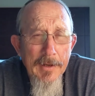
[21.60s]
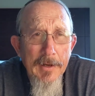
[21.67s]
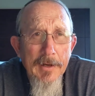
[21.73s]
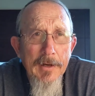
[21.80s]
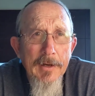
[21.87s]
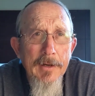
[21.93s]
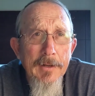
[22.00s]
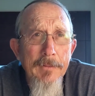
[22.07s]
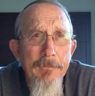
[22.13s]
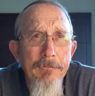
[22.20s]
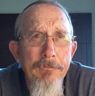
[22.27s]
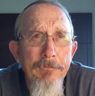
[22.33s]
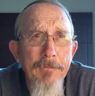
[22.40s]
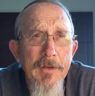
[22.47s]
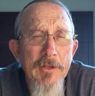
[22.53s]

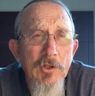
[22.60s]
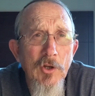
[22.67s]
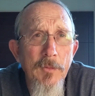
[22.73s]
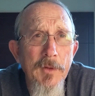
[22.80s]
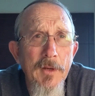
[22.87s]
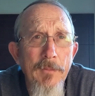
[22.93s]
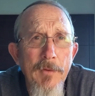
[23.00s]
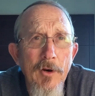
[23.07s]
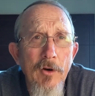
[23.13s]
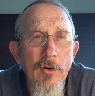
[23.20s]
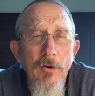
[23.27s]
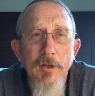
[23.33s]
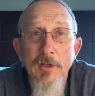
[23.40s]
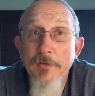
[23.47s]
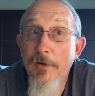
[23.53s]
It's going to be a
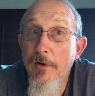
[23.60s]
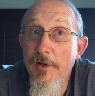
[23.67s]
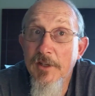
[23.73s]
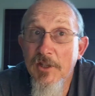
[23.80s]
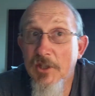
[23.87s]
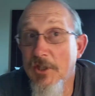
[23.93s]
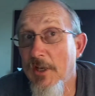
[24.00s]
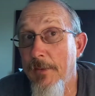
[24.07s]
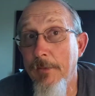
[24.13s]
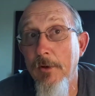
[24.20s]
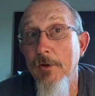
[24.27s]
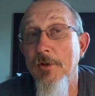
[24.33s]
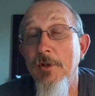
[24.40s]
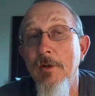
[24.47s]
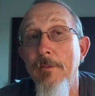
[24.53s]
miracle that's very
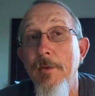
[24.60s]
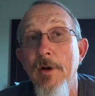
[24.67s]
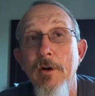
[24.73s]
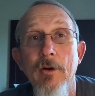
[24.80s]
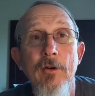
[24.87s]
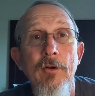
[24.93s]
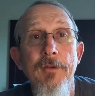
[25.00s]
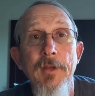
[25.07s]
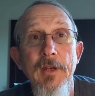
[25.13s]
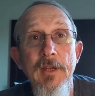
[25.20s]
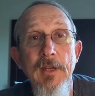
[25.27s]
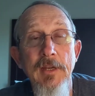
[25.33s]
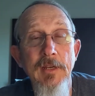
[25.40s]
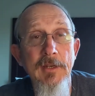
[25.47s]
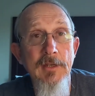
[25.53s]
similar to the miracle that
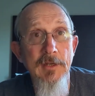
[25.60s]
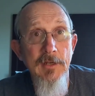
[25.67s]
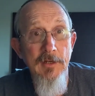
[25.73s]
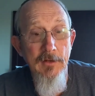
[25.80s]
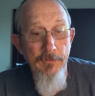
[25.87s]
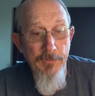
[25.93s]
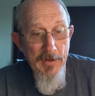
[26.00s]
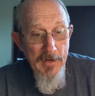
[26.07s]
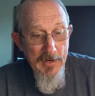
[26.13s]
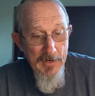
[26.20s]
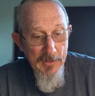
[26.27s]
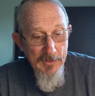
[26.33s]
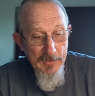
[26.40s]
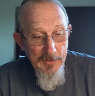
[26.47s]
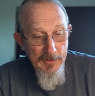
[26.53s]
he did
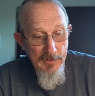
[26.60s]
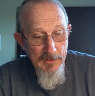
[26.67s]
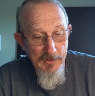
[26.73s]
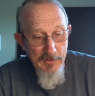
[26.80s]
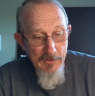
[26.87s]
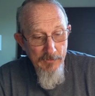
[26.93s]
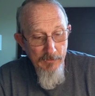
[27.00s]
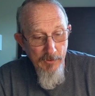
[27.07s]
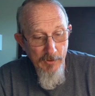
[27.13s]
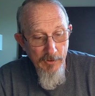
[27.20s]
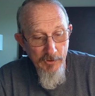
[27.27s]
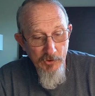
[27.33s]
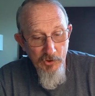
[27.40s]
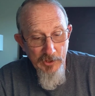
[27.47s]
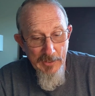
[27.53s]
back in
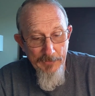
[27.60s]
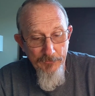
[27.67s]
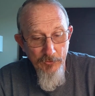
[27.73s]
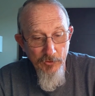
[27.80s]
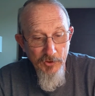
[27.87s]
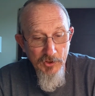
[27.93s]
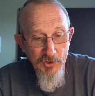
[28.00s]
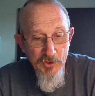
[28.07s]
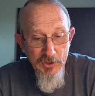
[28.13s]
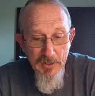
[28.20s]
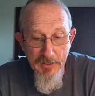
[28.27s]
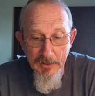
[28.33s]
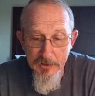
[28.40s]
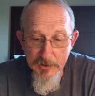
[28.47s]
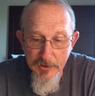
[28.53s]
Mark chapter
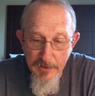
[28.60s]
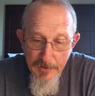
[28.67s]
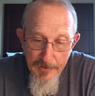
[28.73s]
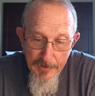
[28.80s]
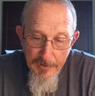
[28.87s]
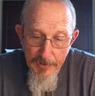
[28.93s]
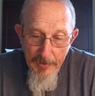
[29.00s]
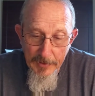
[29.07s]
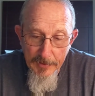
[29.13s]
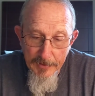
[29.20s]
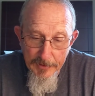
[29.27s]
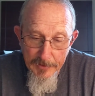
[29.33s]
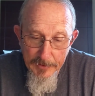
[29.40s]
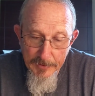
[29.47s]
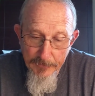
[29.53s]
6.
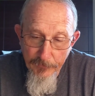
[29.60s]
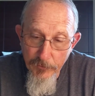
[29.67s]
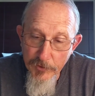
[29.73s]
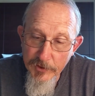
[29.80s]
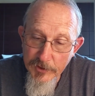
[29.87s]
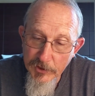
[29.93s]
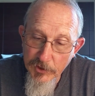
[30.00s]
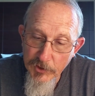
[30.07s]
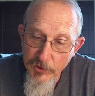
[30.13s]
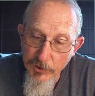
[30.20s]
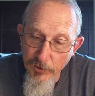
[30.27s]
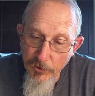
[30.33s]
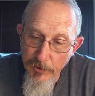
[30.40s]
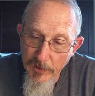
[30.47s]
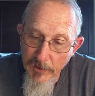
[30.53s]
Verses
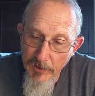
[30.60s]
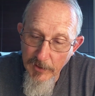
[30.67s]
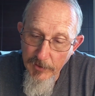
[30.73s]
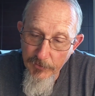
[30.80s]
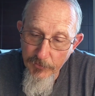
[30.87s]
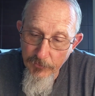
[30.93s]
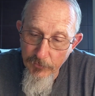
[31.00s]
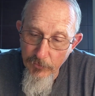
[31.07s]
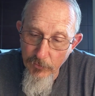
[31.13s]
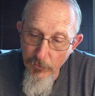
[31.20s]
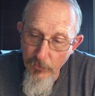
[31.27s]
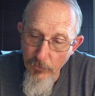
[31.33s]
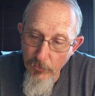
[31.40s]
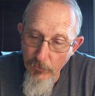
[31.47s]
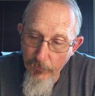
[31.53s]
30
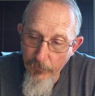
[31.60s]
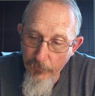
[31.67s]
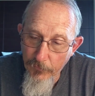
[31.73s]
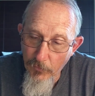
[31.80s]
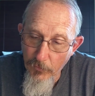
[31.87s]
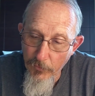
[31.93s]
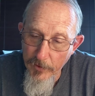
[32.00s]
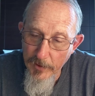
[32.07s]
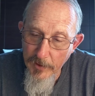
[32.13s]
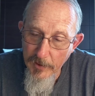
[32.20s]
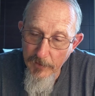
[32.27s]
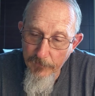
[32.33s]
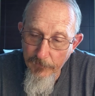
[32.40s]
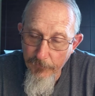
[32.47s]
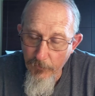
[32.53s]
through
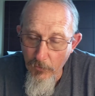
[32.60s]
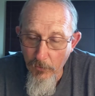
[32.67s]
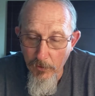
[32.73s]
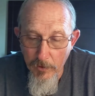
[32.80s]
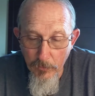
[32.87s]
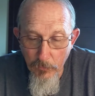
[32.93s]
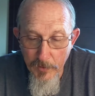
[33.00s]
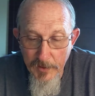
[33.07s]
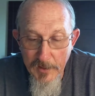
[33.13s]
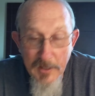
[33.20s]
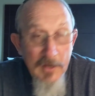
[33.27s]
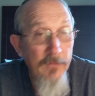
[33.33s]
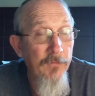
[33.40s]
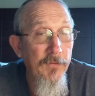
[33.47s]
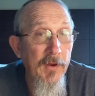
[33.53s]
44 when
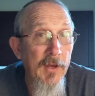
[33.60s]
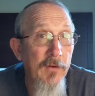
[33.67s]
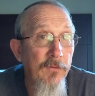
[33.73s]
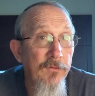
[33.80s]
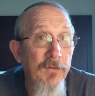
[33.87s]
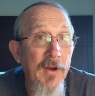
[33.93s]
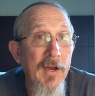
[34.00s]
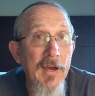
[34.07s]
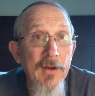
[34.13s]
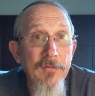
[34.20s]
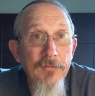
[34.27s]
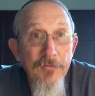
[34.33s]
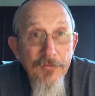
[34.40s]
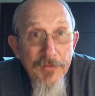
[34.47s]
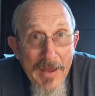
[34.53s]
he fed
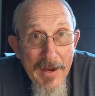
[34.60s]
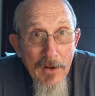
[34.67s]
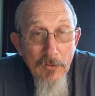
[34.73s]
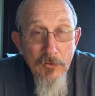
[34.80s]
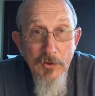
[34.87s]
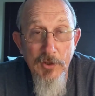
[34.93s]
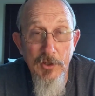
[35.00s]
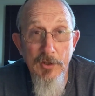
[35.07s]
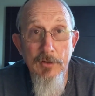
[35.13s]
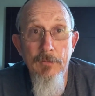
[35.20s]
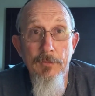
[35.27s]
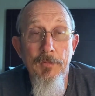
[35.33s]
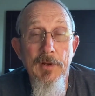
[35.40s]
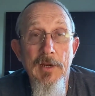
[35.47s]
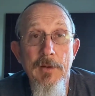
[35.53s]

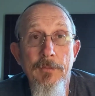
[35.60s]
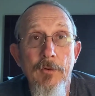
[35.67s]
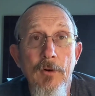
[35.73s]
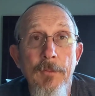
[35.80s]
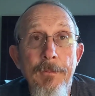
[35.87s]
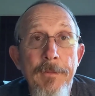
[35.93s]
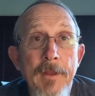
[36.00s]
5,000 people.